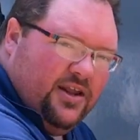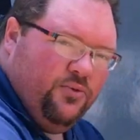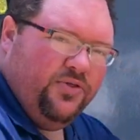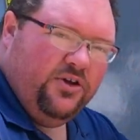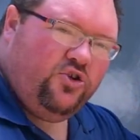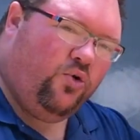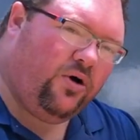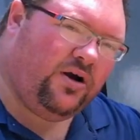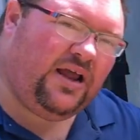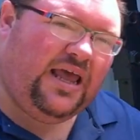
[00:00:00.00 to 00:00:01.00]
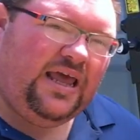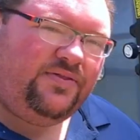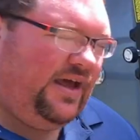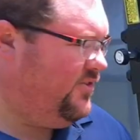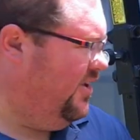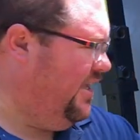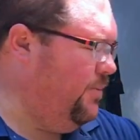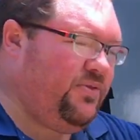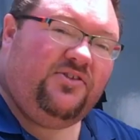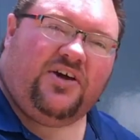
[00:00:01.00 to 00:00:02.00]
in with a door, and that's to
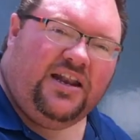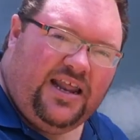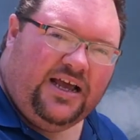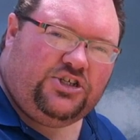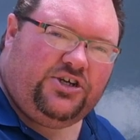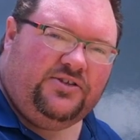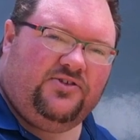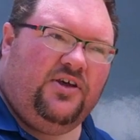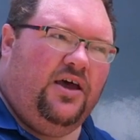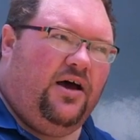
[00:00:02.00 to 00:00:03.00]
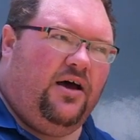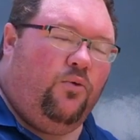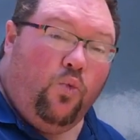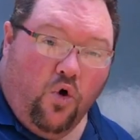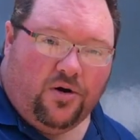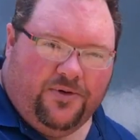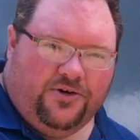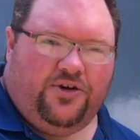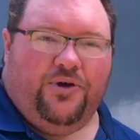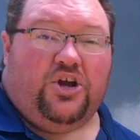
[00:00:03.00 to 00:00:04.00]
keep these connections uh,
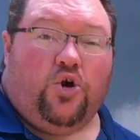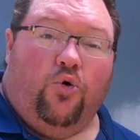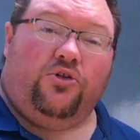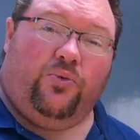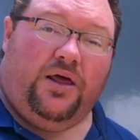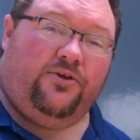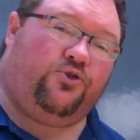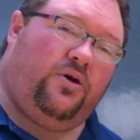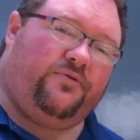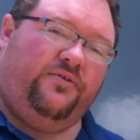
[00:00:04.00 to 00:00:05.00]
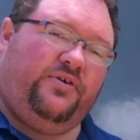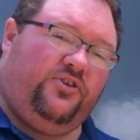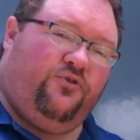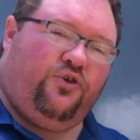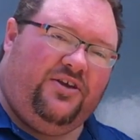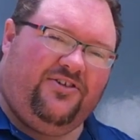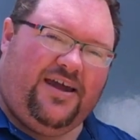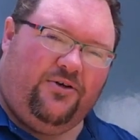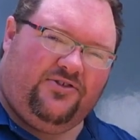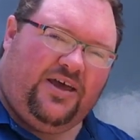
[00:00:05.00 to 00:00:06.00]
warmer during cold weather. So even if it's
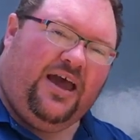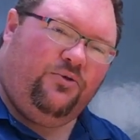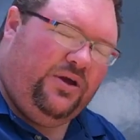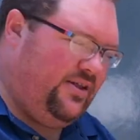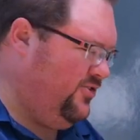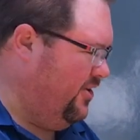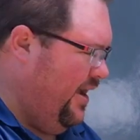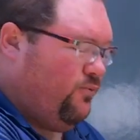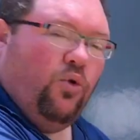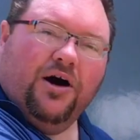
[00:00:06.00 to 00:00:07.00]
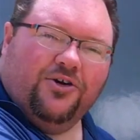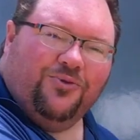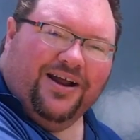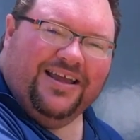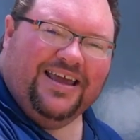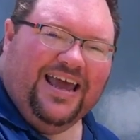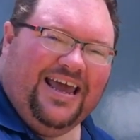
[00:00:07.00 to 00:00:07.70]
freezing outside, we can still have water running